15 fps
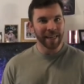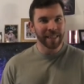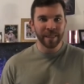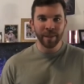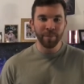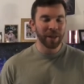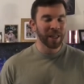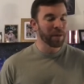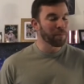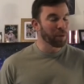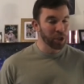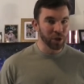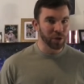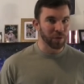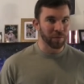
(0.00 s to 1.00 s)
and simply
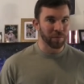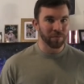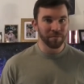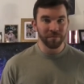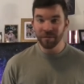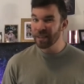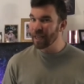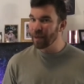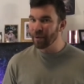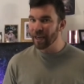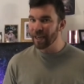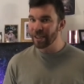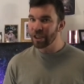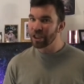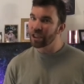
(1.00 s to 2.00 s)
emotional.
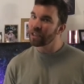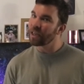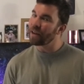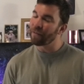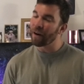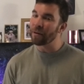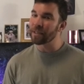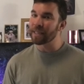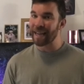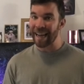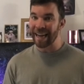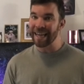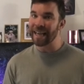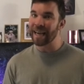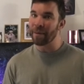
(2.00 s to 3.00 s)
TBH, if I was an
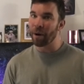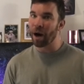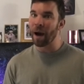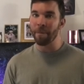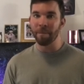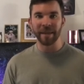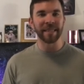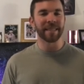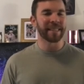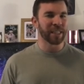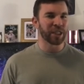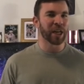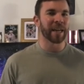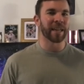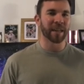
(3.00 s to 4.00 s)
EDM hypebeast
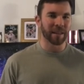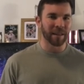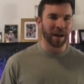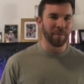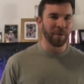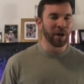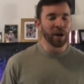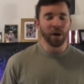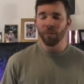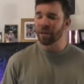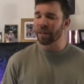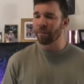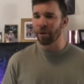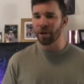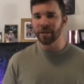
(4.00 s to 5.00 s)
DJ in a club
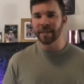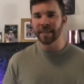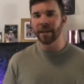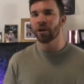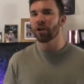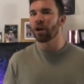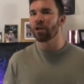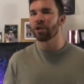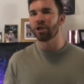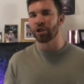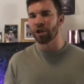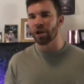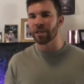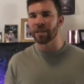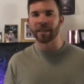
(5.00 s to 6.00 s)
with a policy on collared
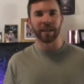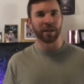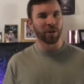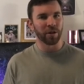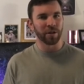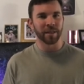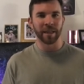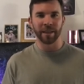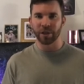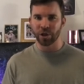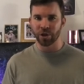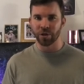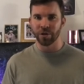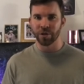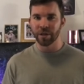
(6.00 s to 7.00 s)
shirts and enclosed leather
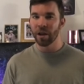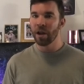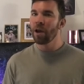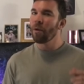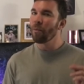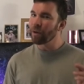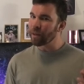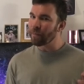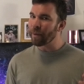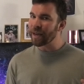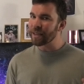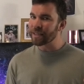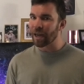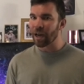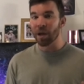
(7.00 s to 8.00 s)
shoes, with a
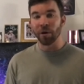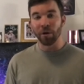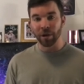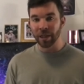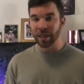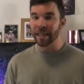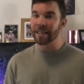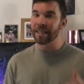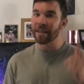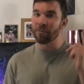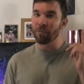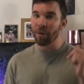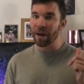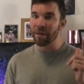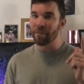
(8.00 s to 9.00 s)
bouncer who only lets
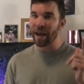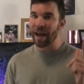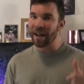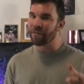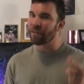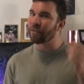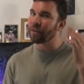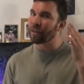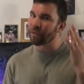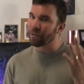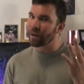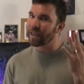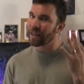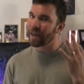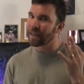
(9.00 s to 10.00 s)
in one man for every
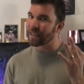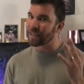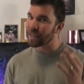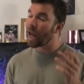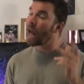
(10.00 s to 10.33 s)
3 ladies,